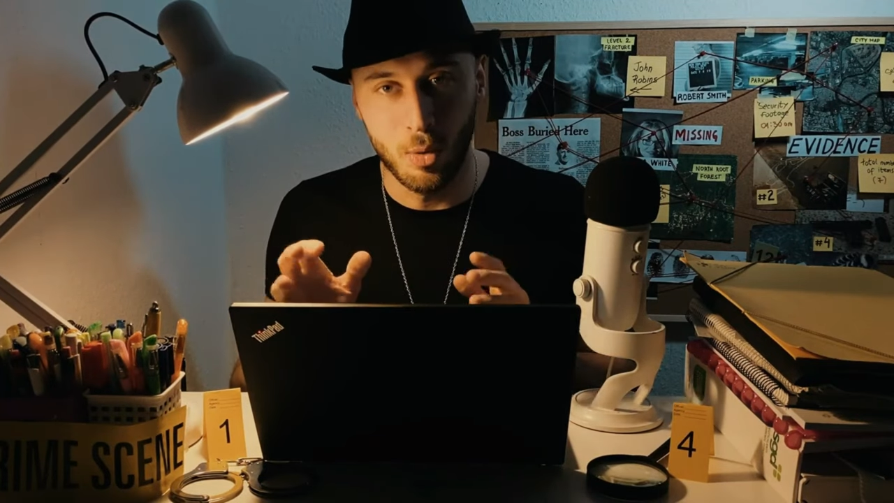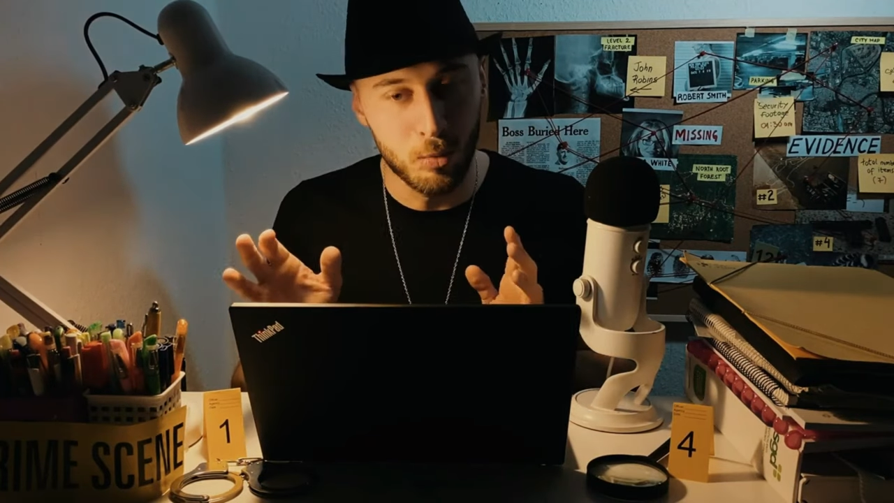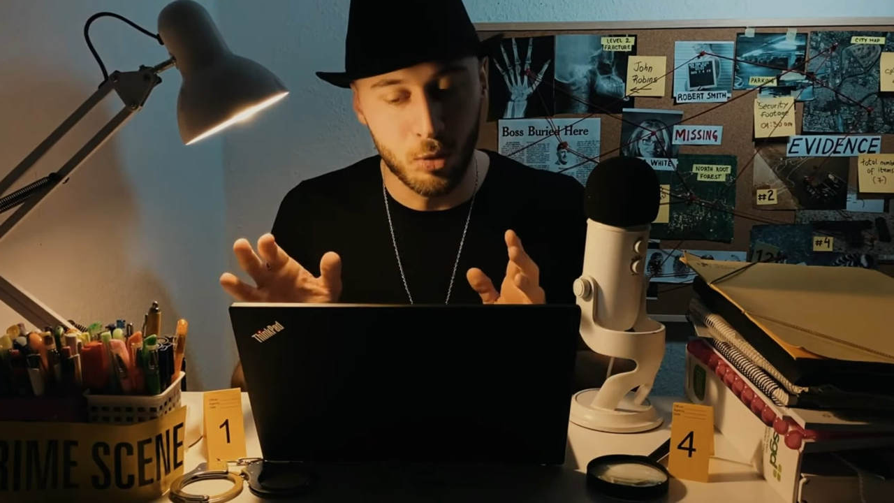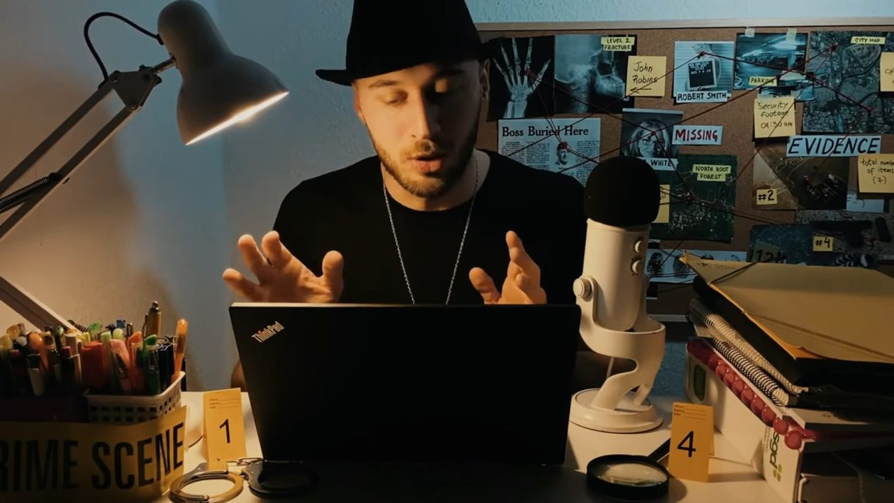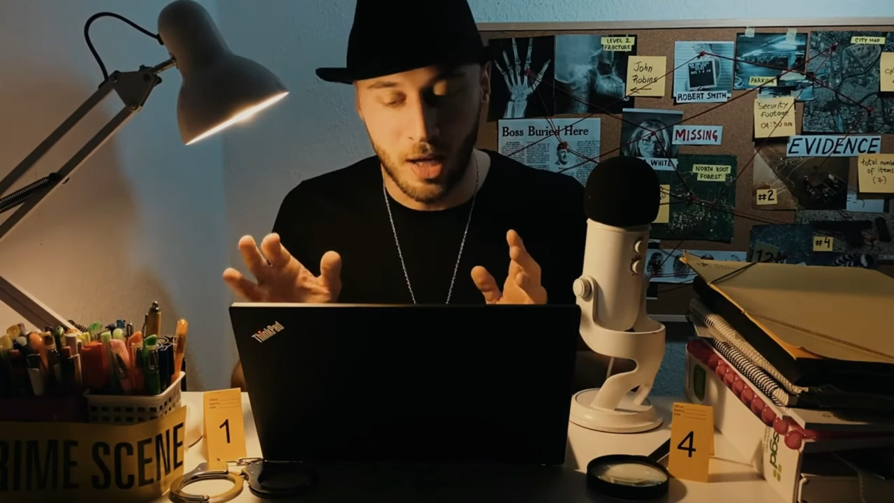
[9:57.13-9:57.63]

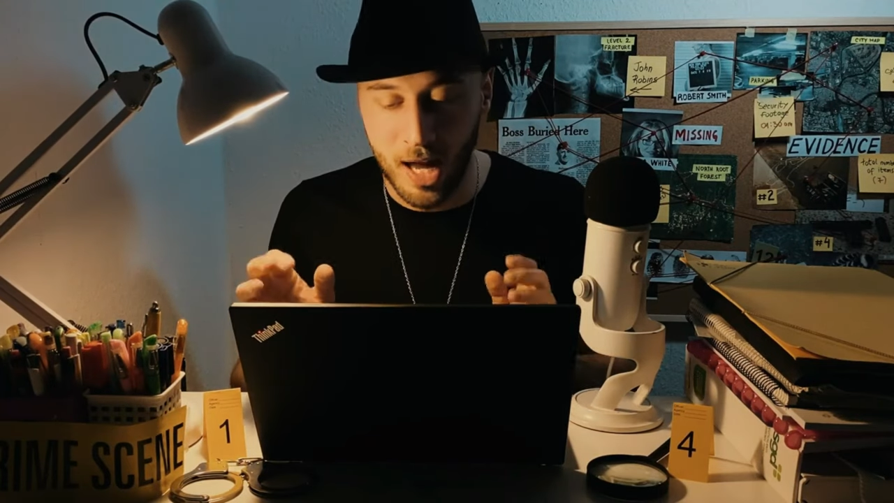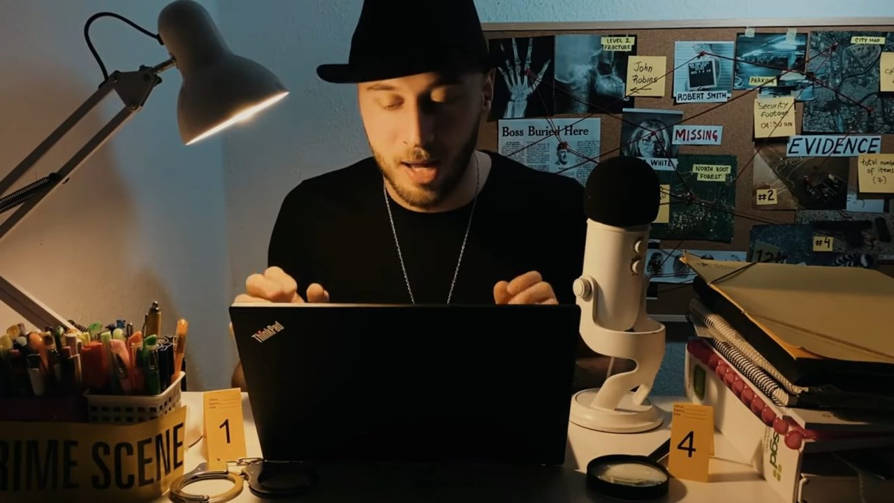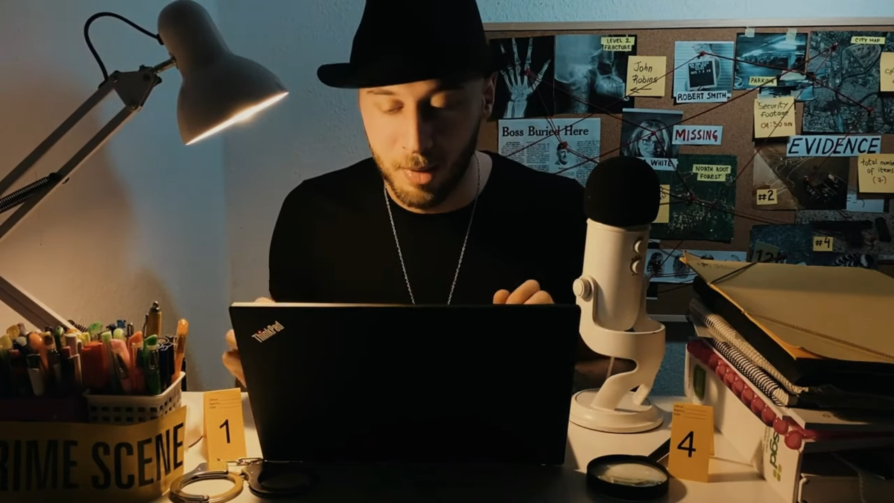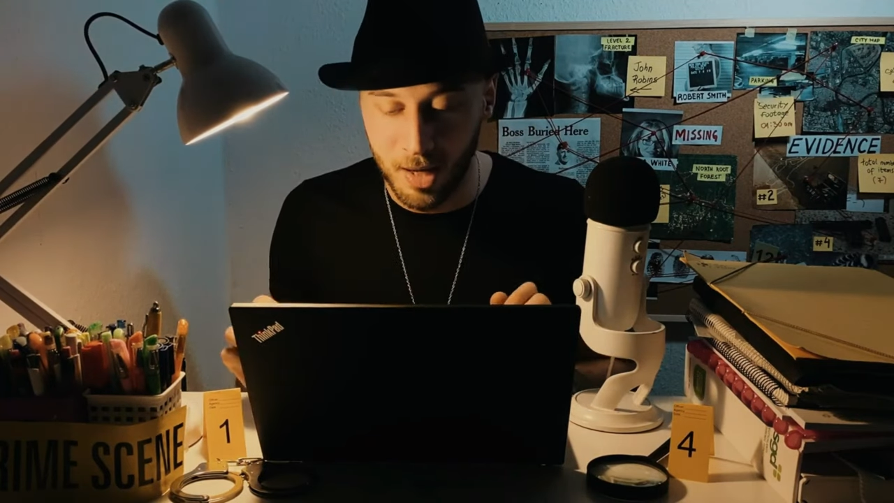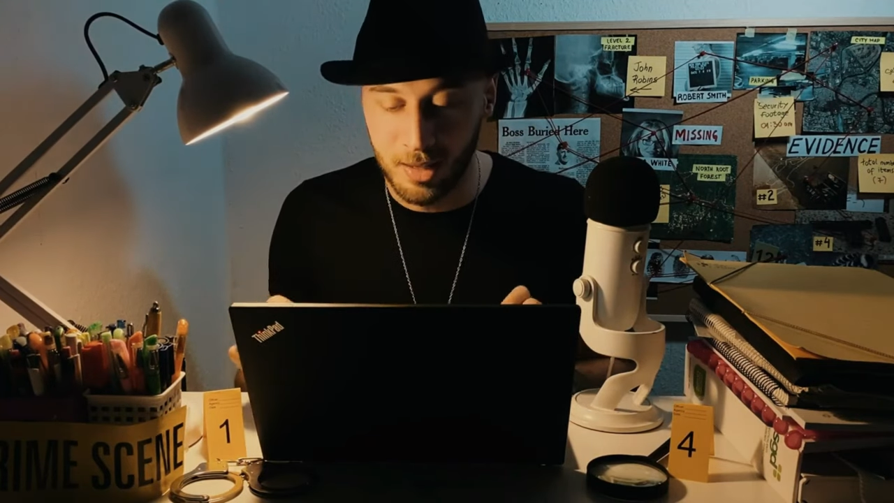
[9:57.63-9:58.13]
one more
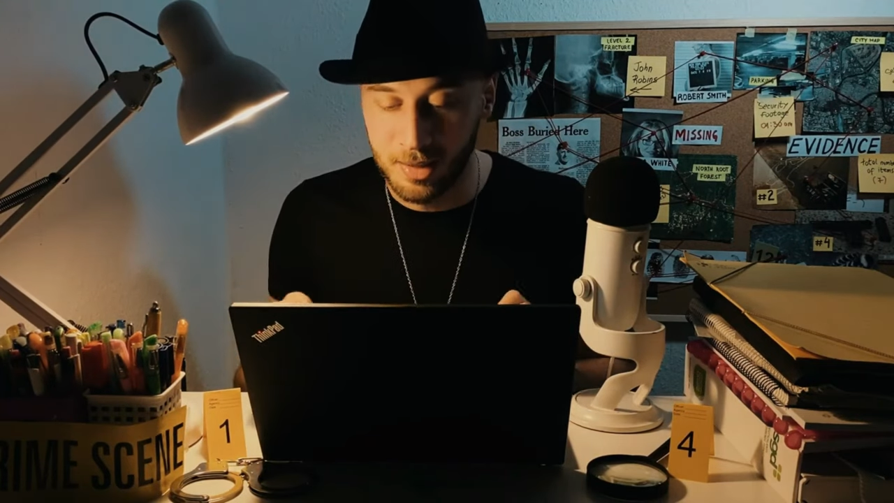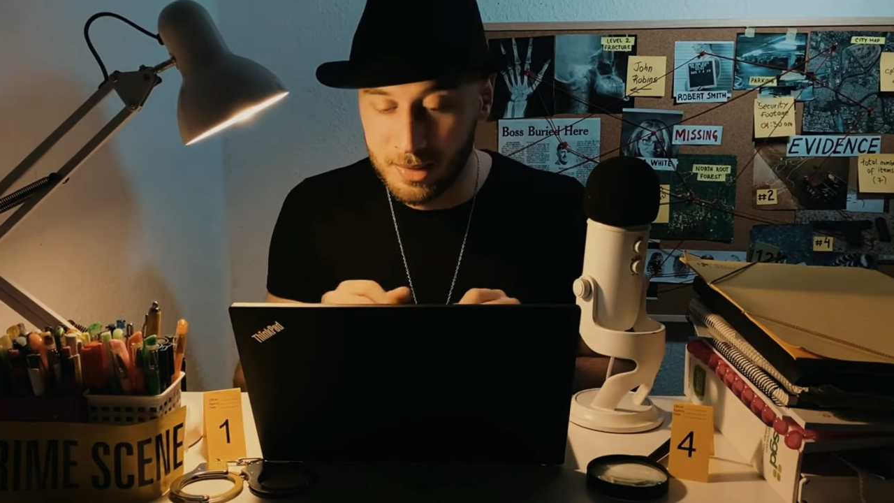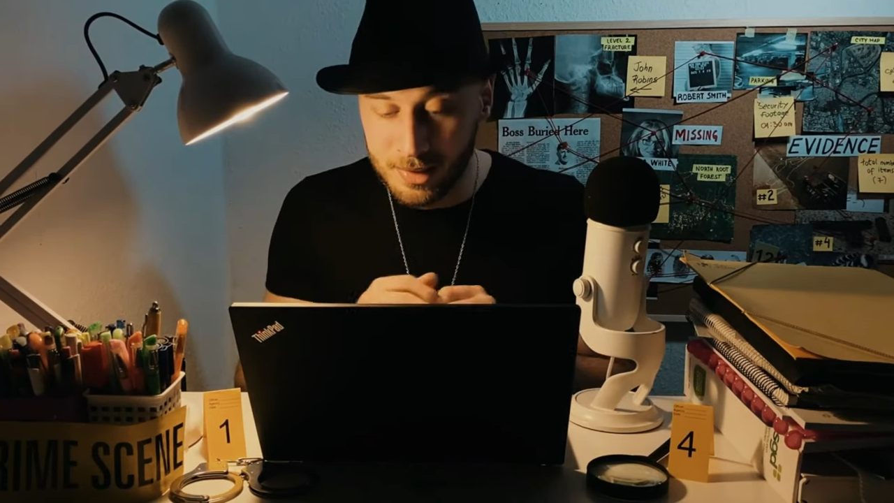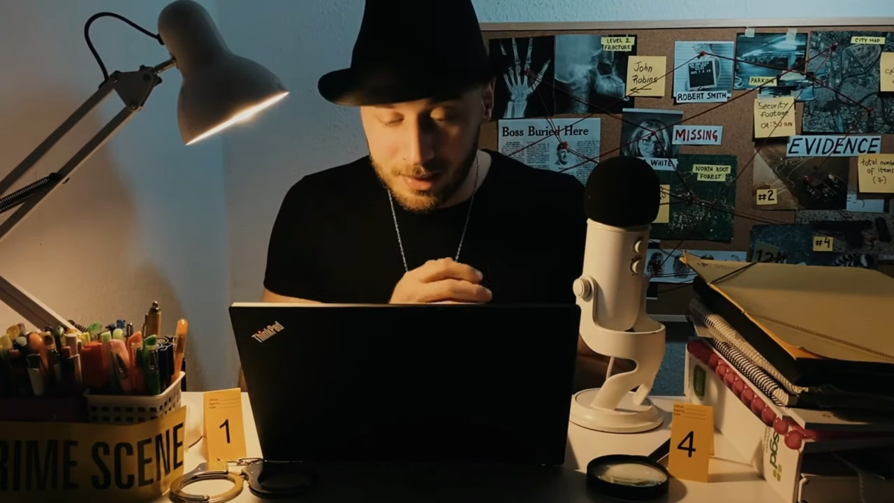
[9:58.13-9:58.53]
time and